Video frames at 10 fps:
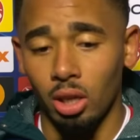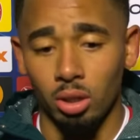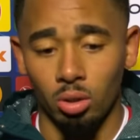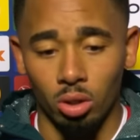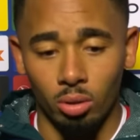
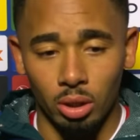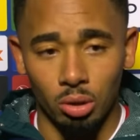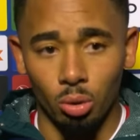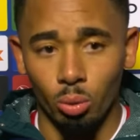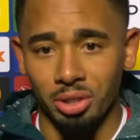You know, I don't
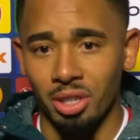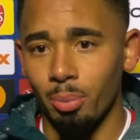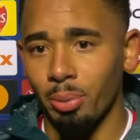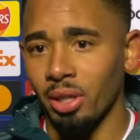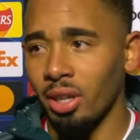know what's
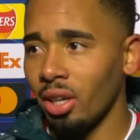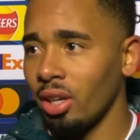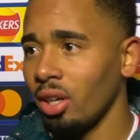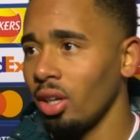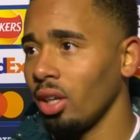happened there
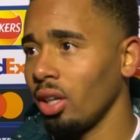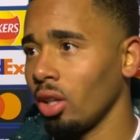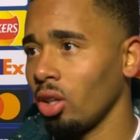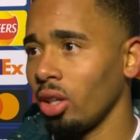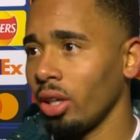in
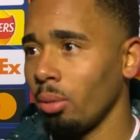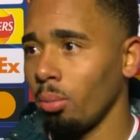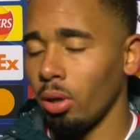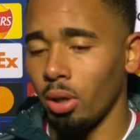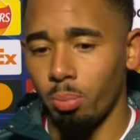another game,
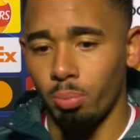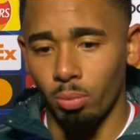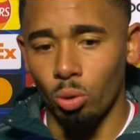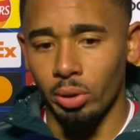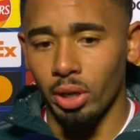but
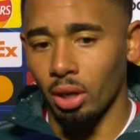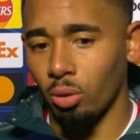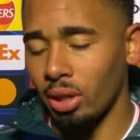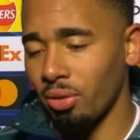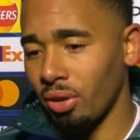we are
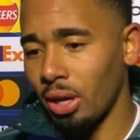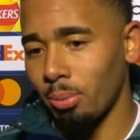qualifying.